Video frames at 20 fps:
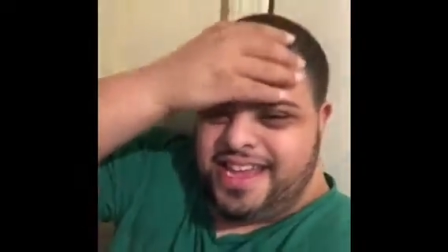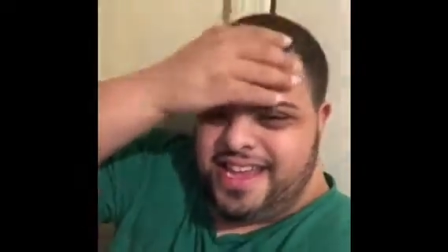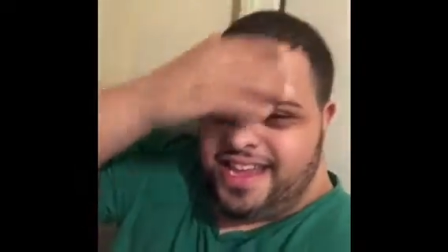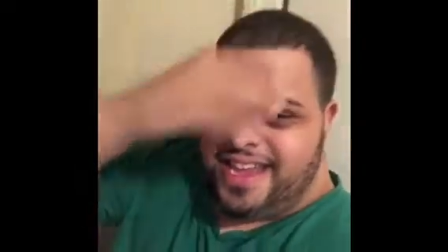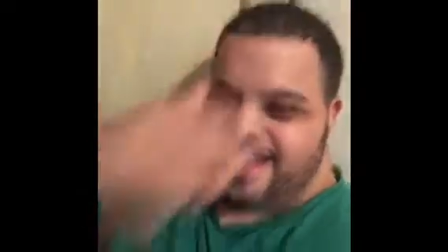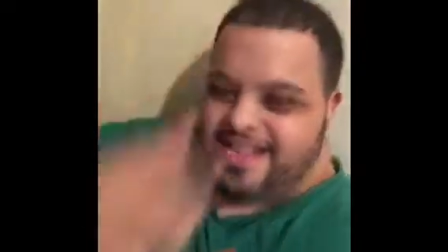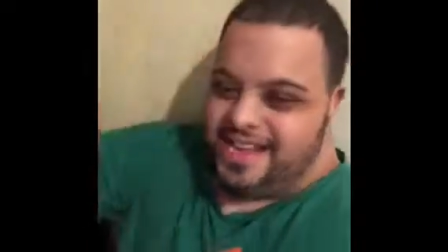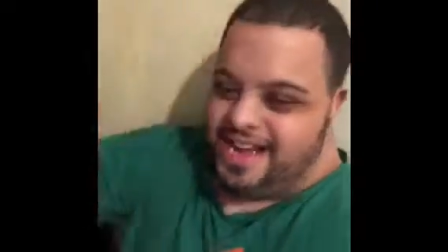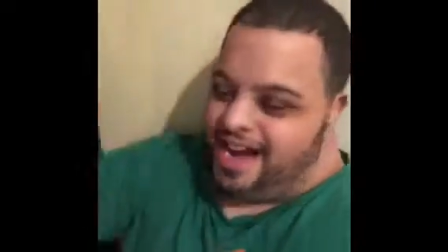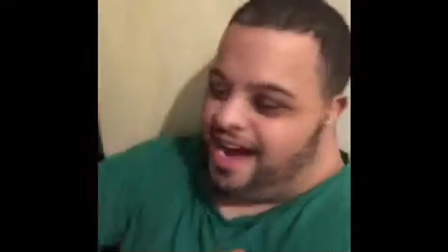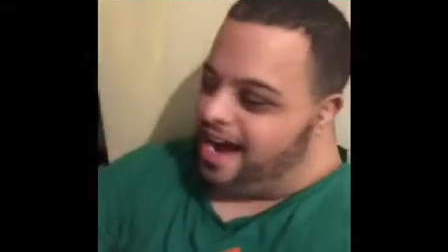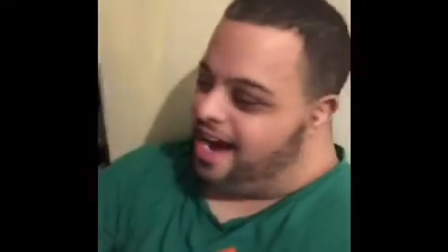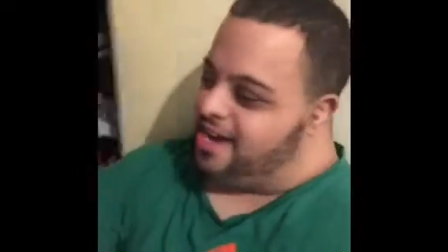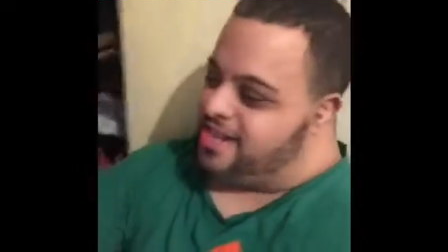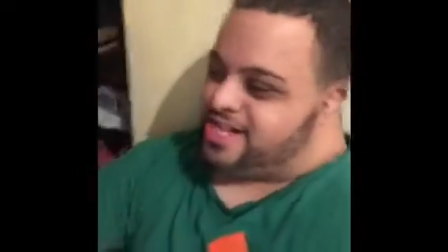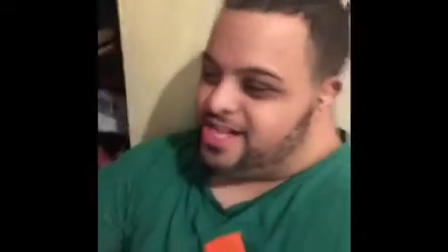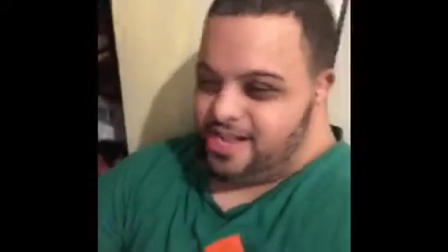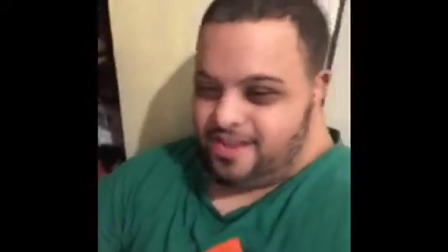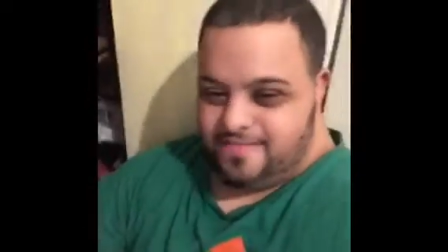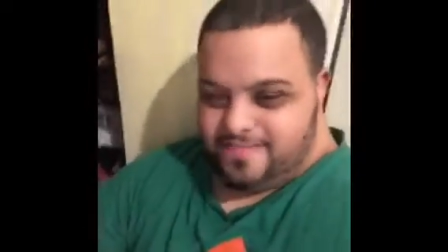It's
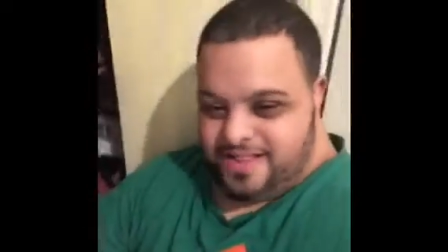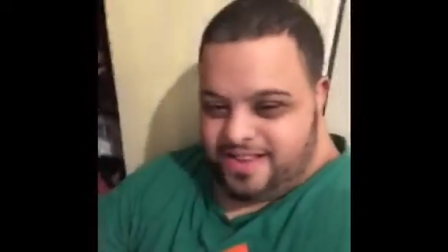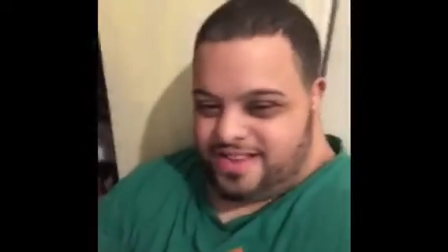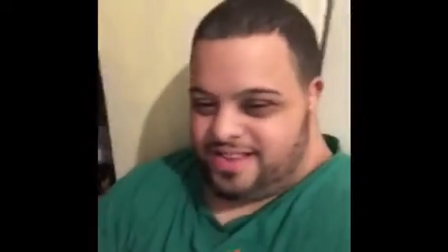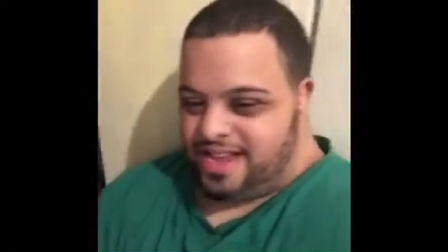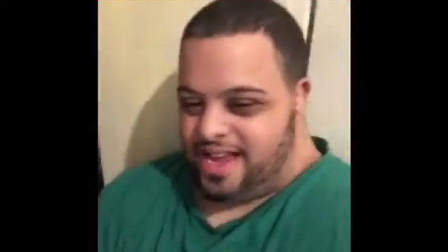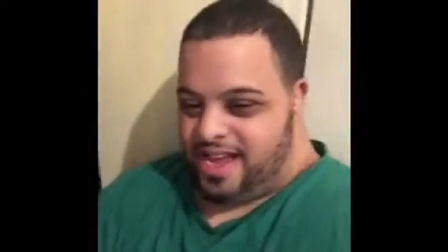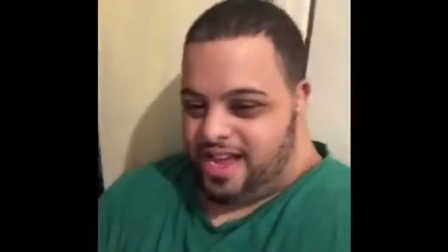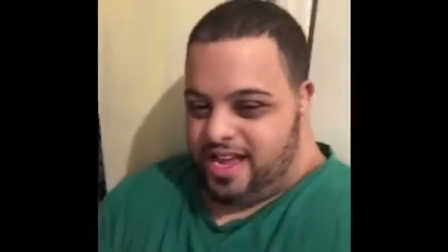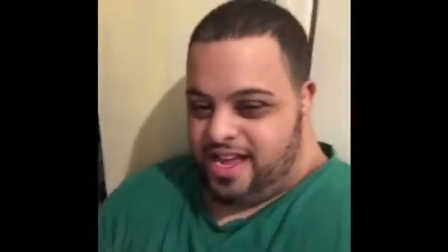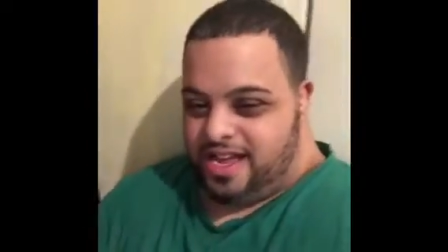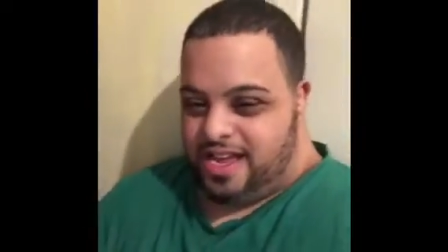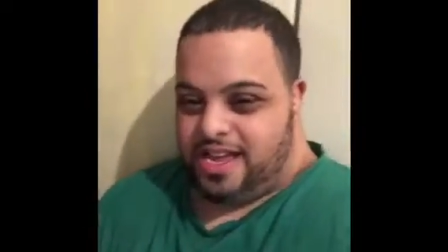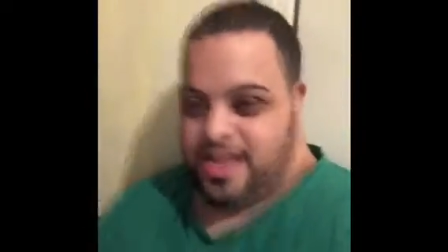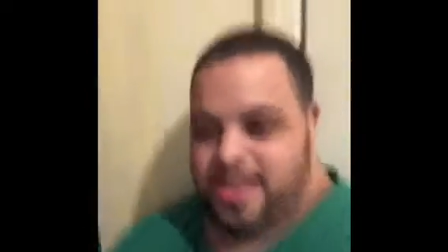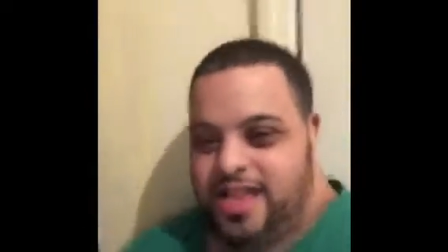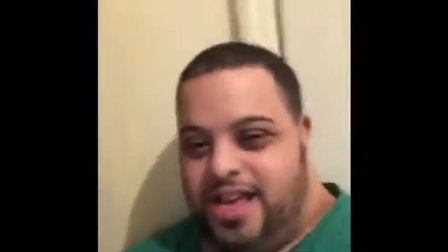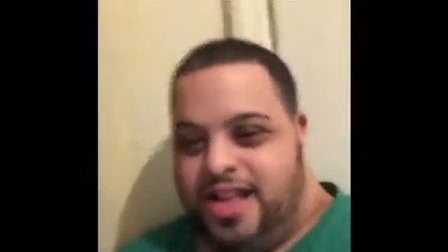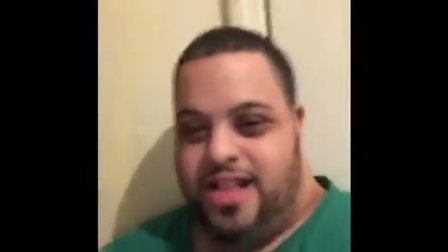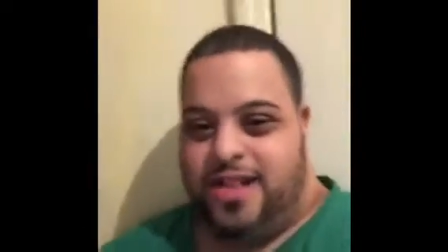awesome today.
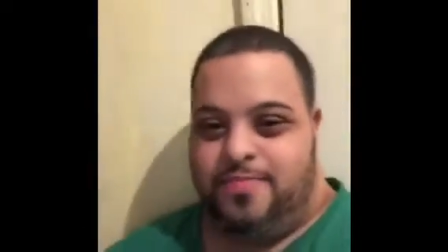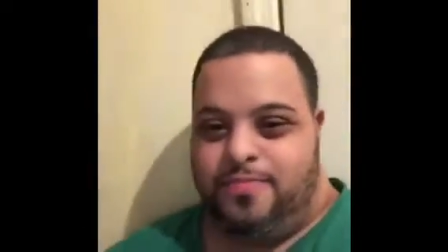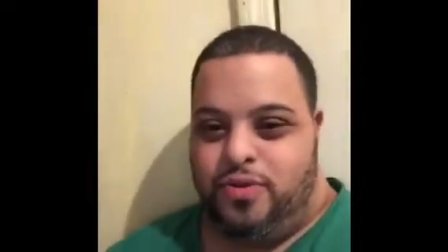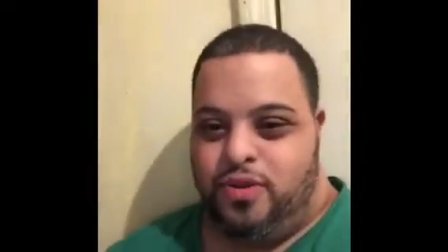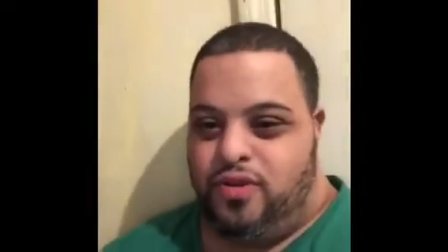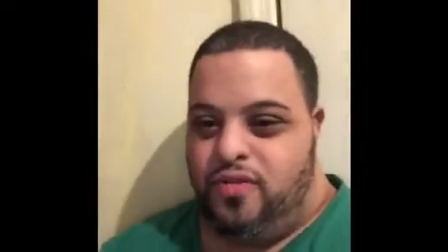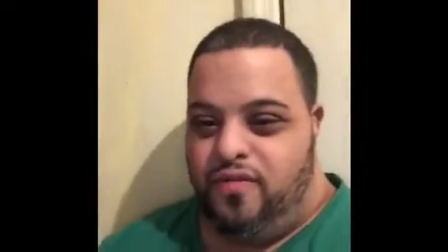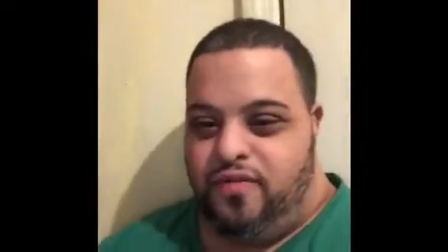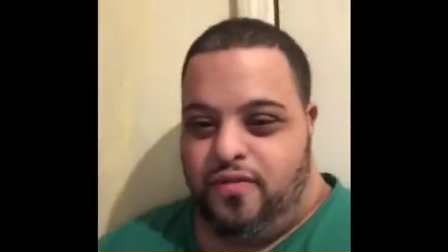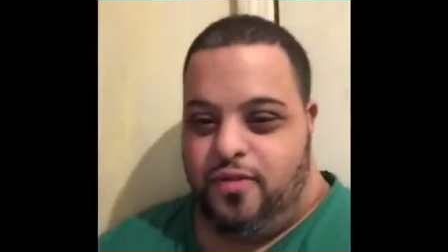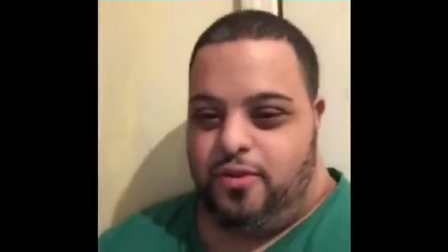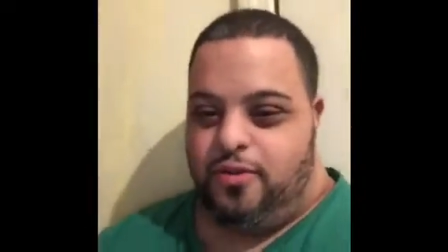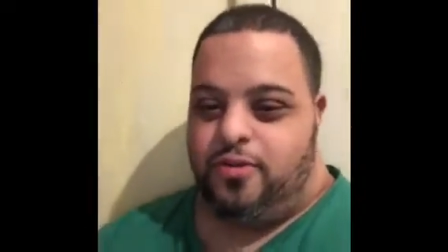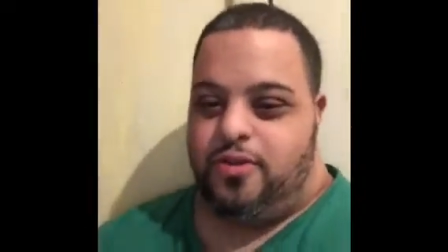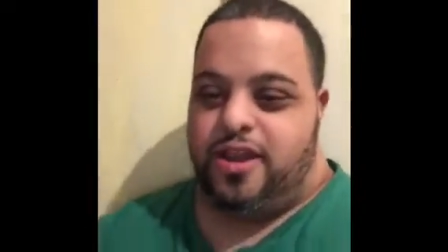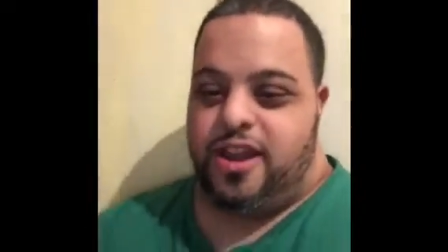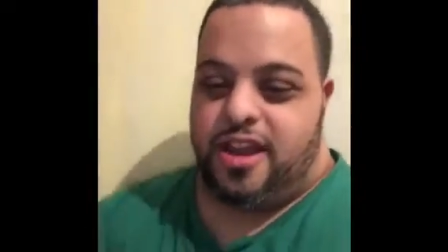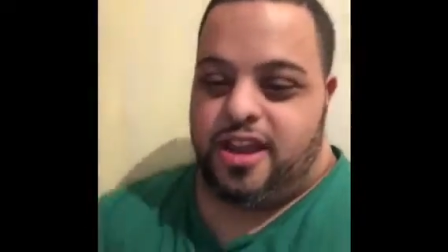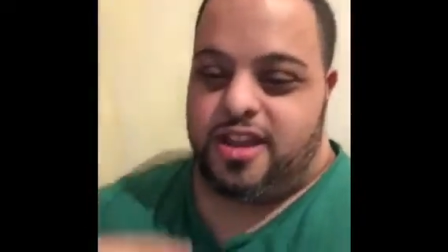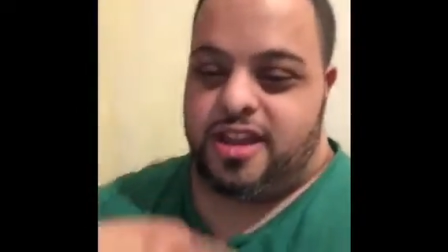It's
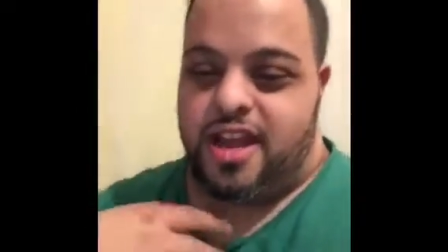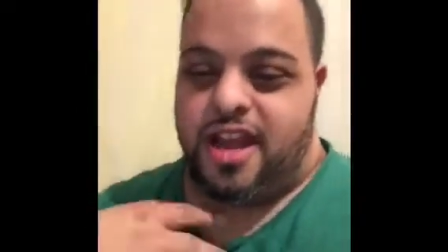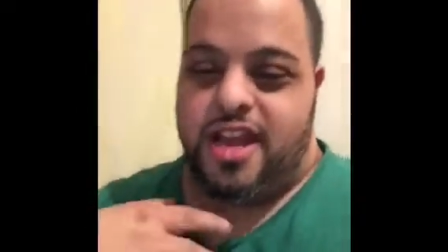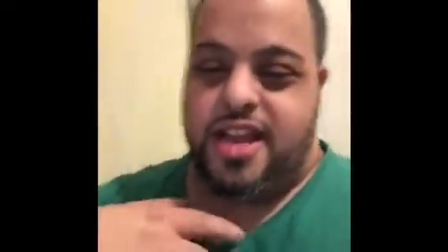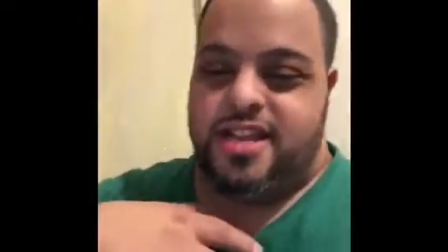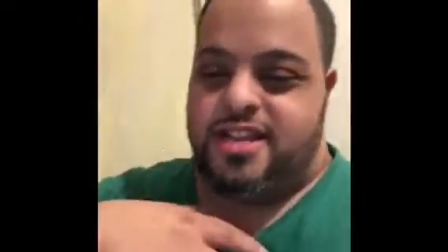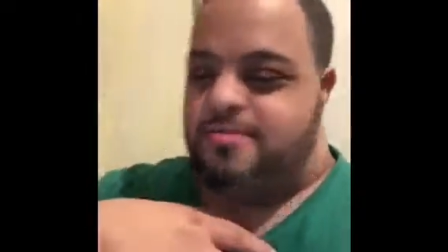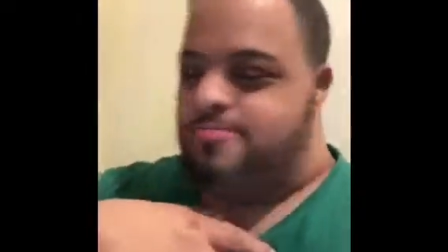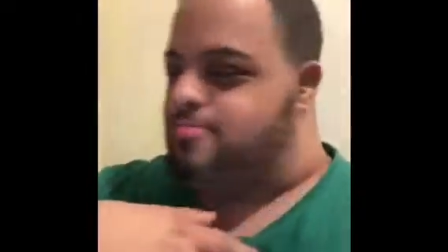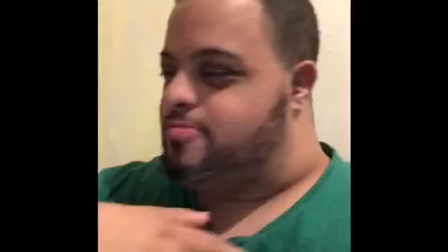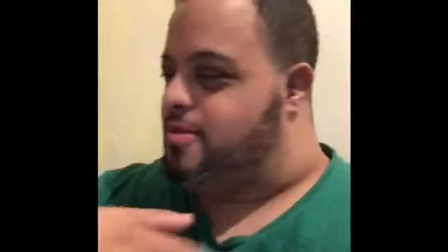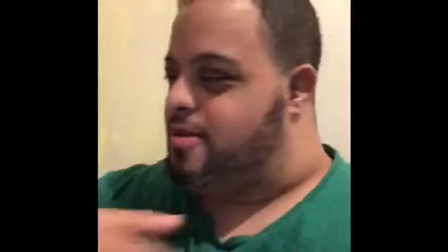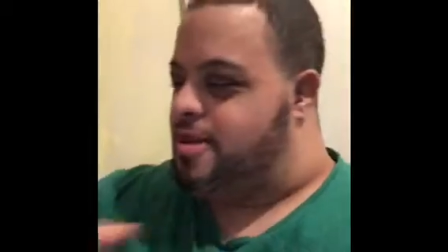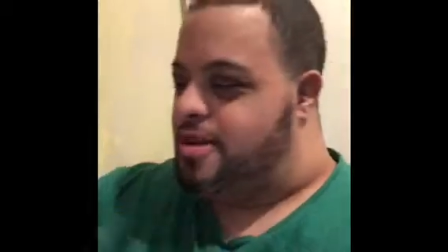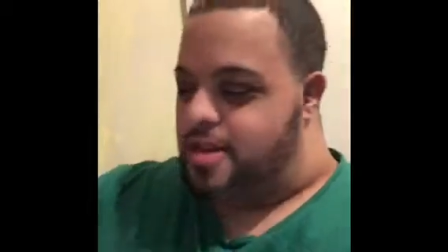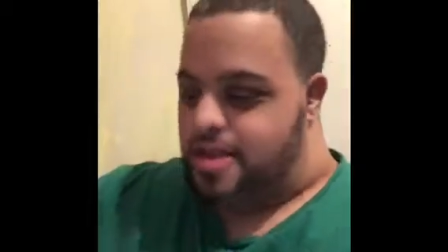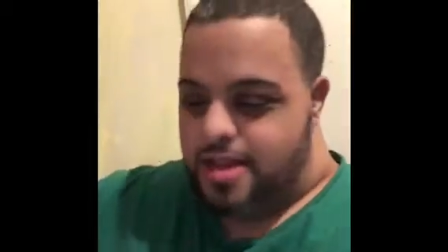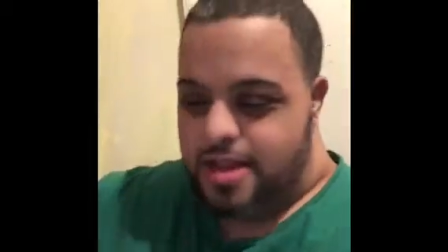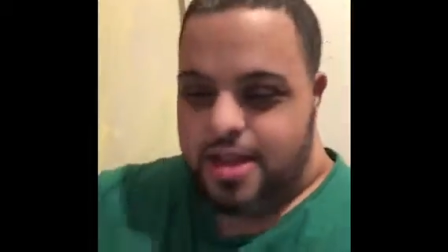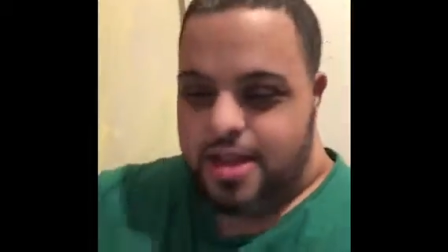beautiful and nice weather.